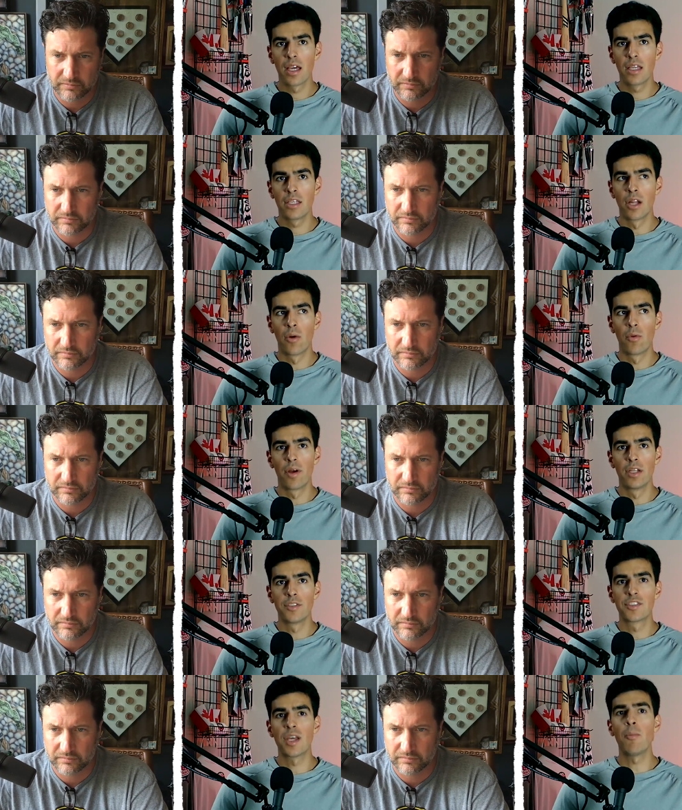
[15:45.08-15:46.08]
Speaker 1: you know,
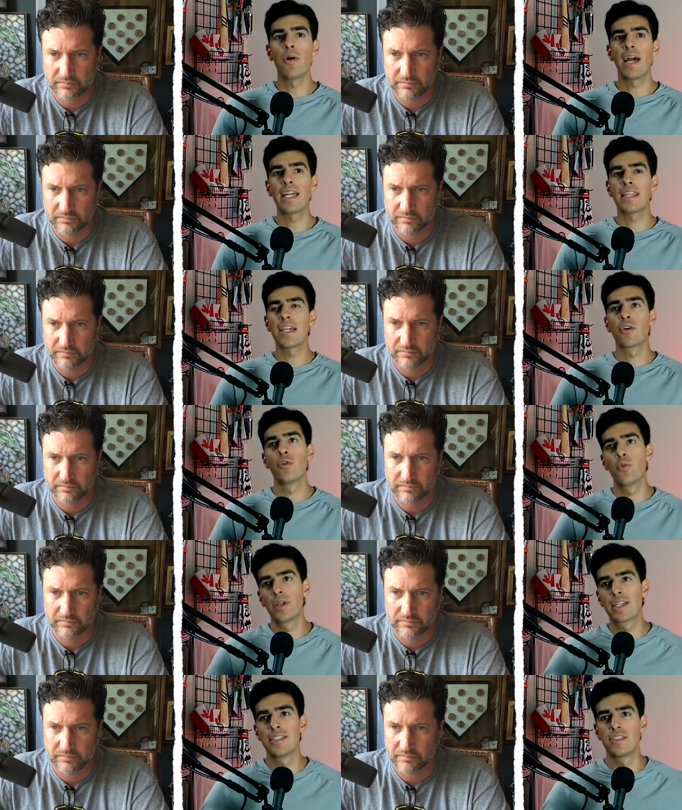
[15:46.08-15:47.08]
someone I think who
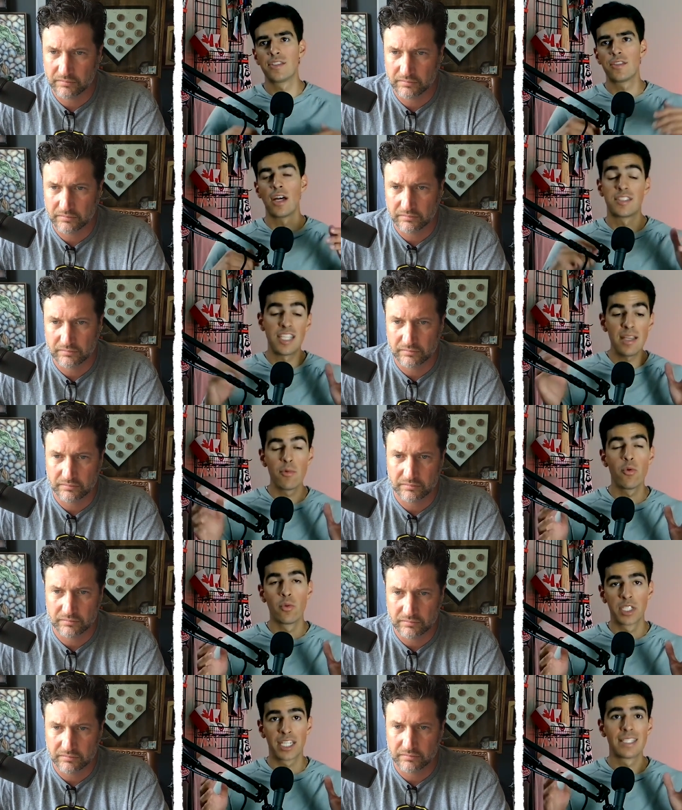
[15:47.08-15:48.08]
would cons- a team who
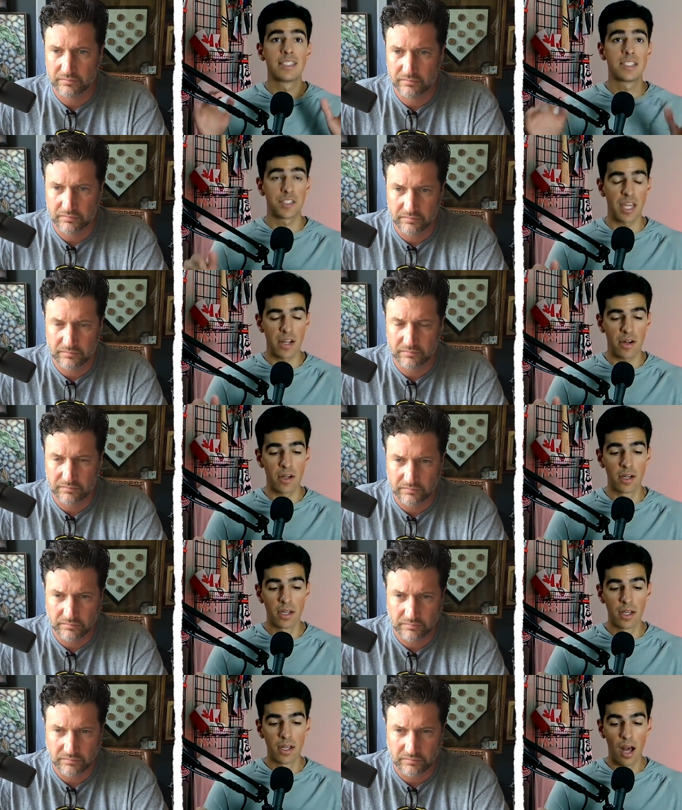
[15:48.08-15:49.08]
would consider
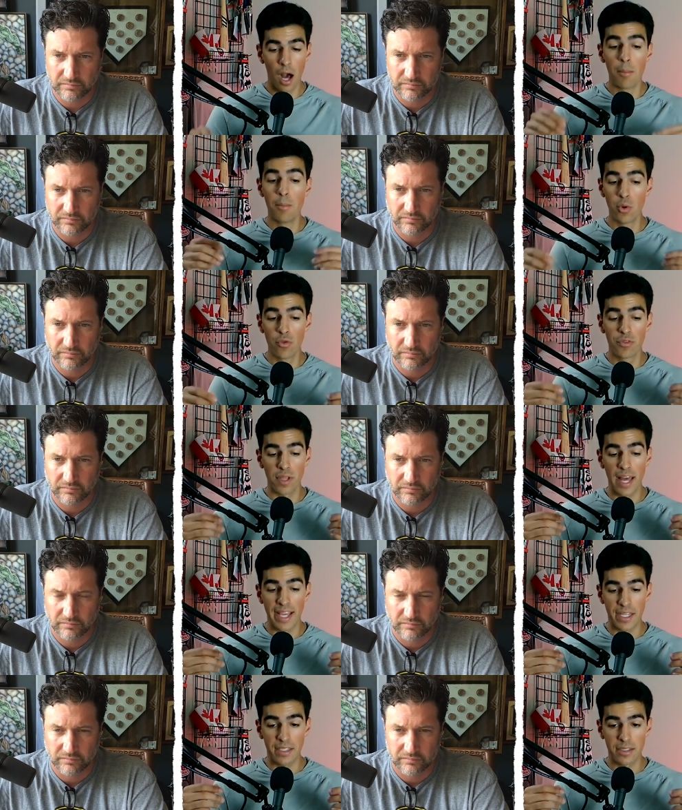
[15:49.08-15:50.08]
a move
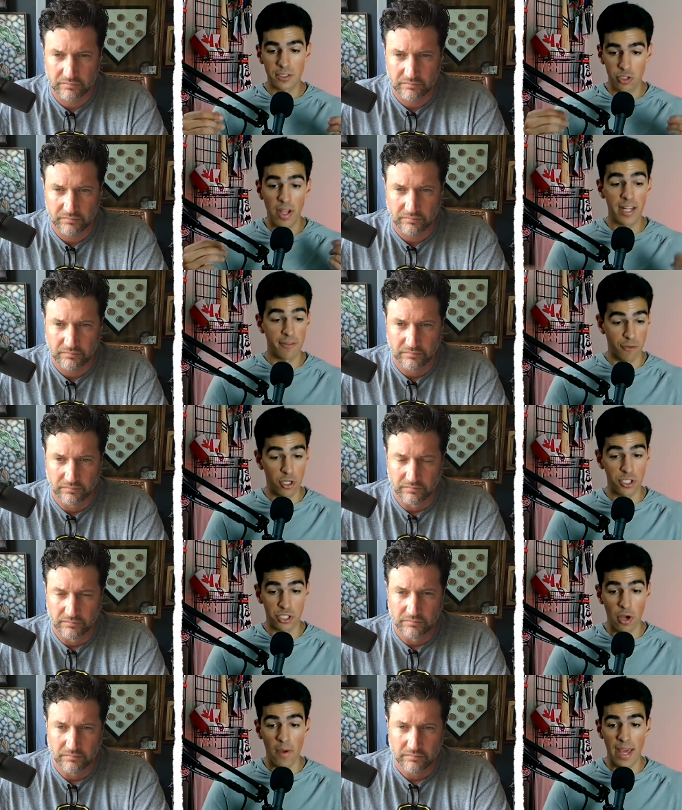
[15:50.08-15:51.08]
like trading for a
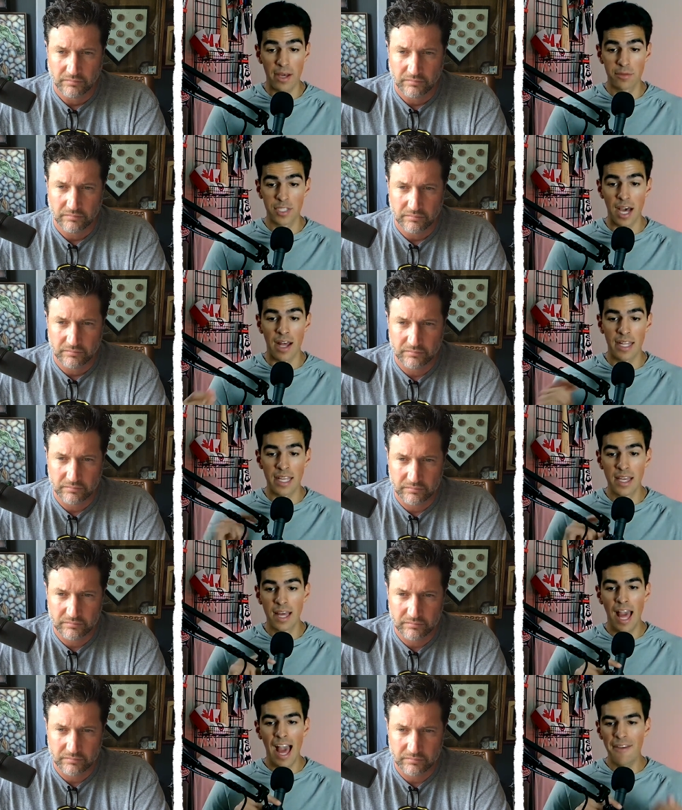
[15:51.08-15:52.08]
Shohei Ohtani,
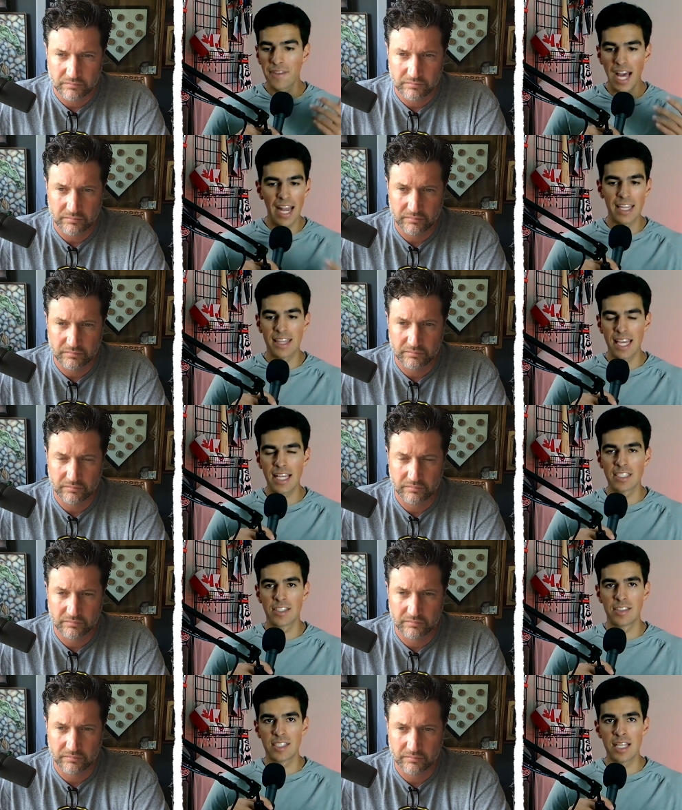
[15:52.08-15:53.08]
I've got to think
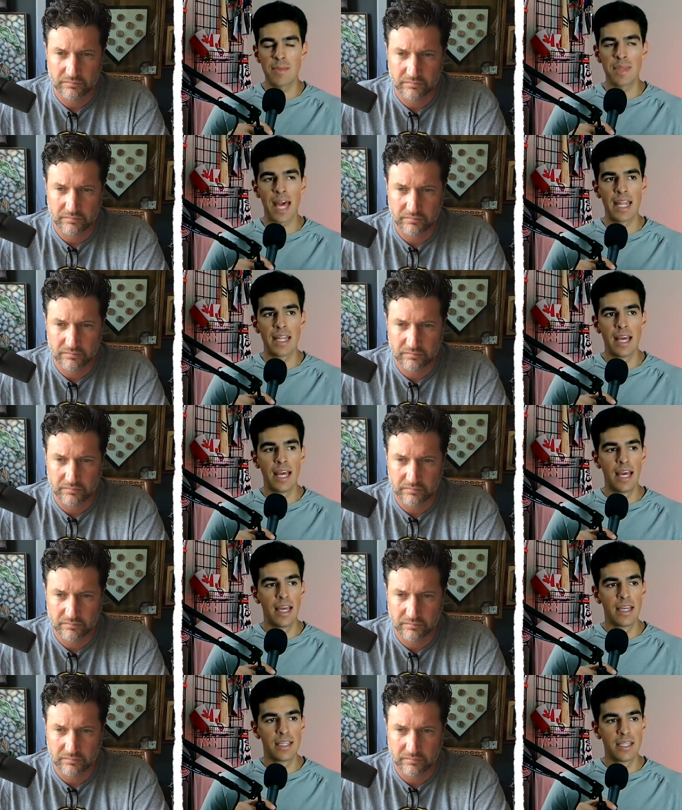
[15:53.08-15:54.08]
as a team that,
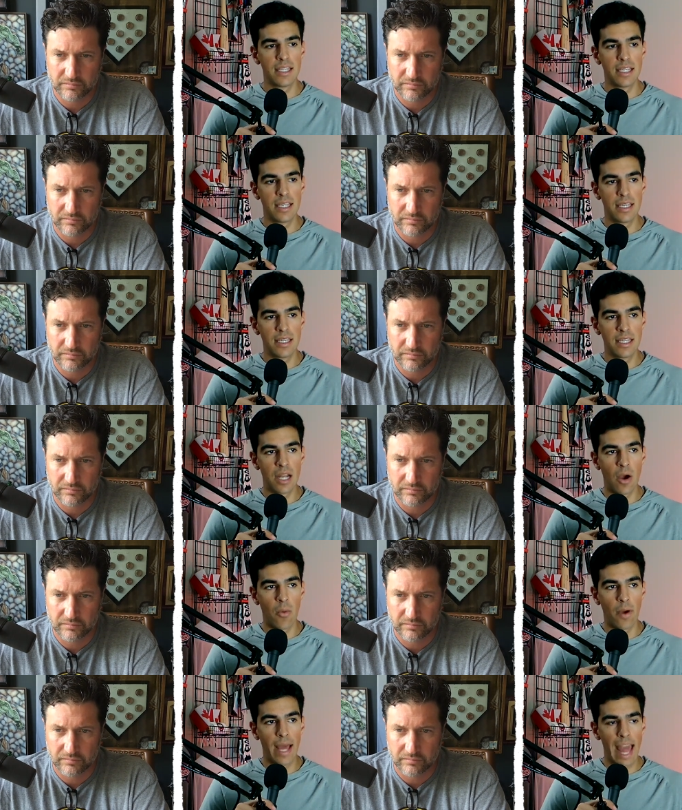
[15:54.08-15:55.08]
you
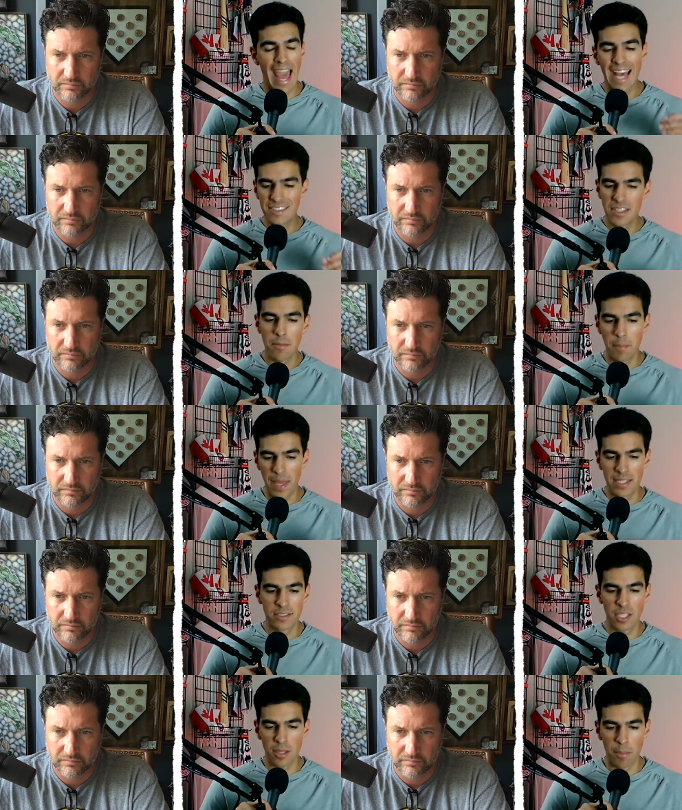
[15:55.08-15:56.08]
know, hasn't
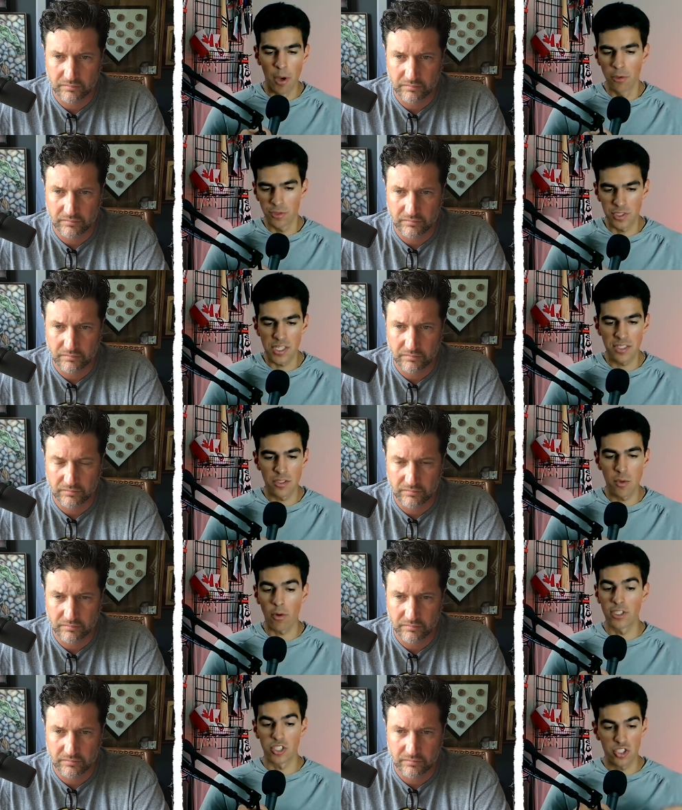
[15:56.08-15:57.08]
been to the postseason
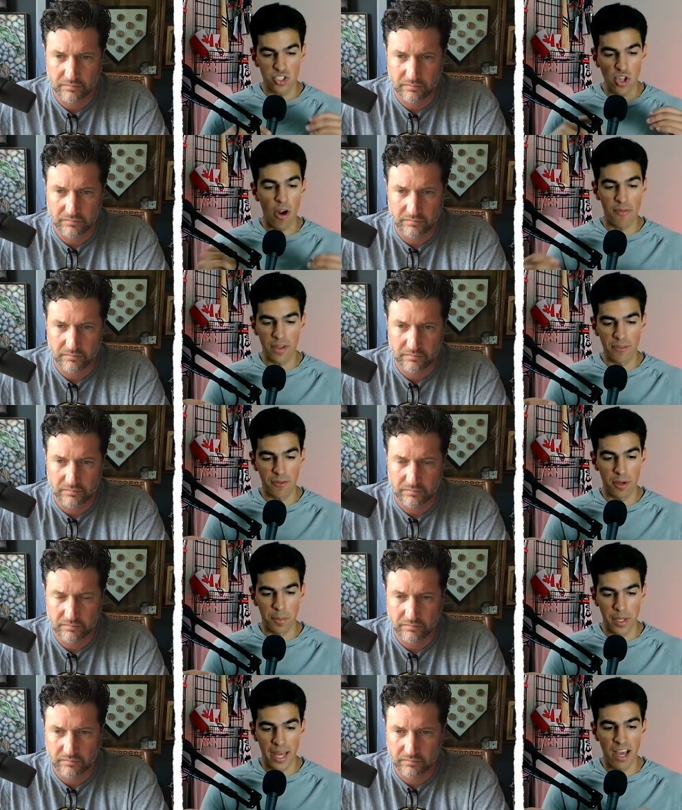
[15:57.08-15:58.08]
or is starving for
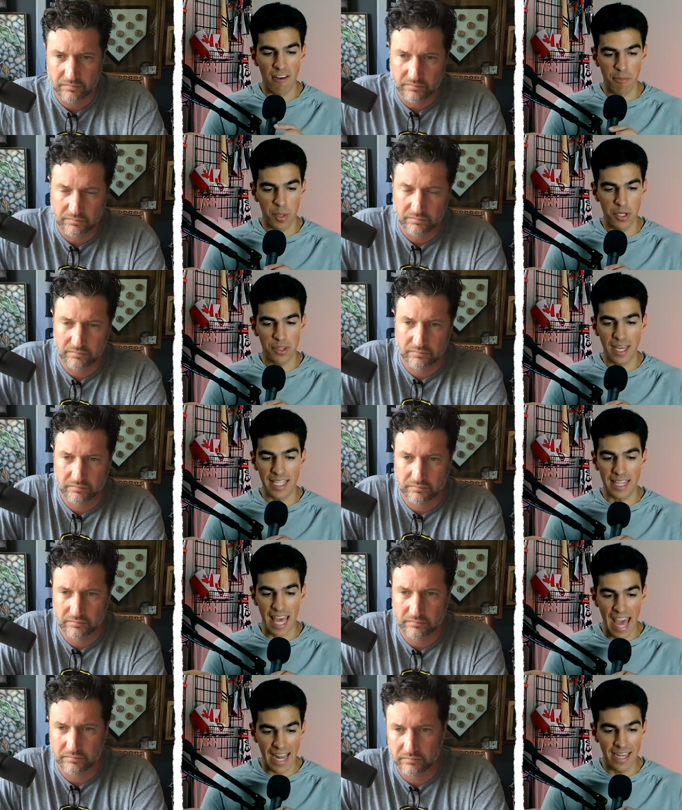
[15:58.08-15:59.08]
a playoff berth like
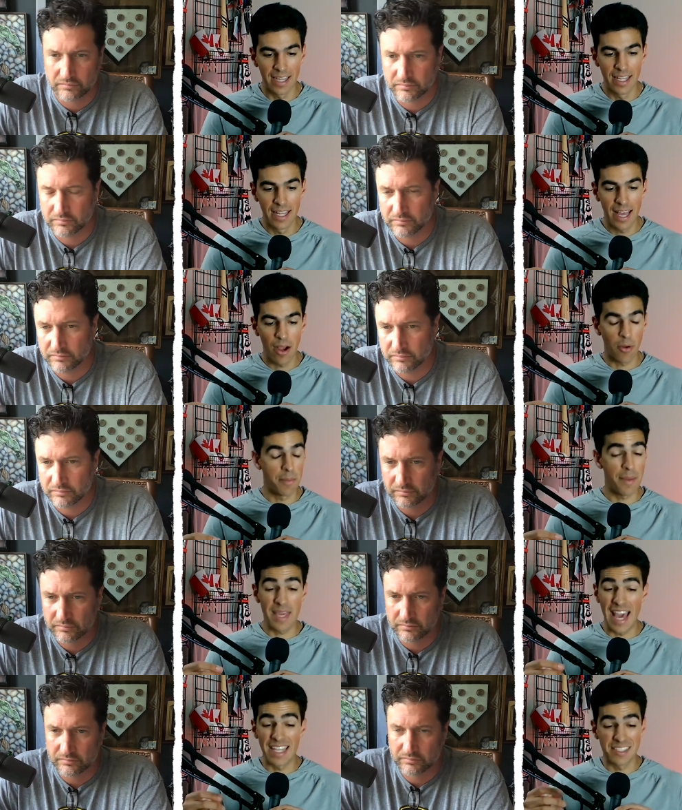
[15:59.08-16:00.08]
that, or
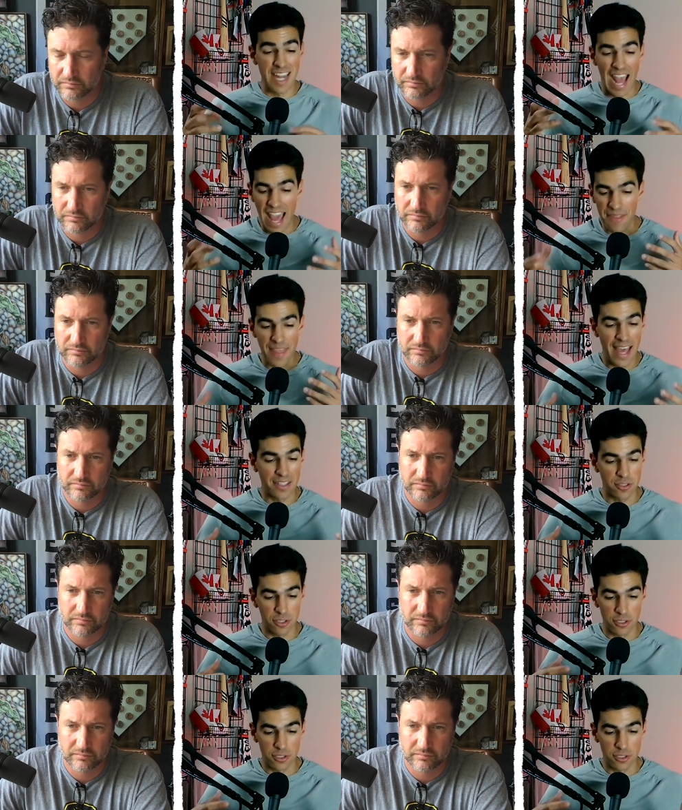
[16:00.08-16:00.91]
maybe hasn't had that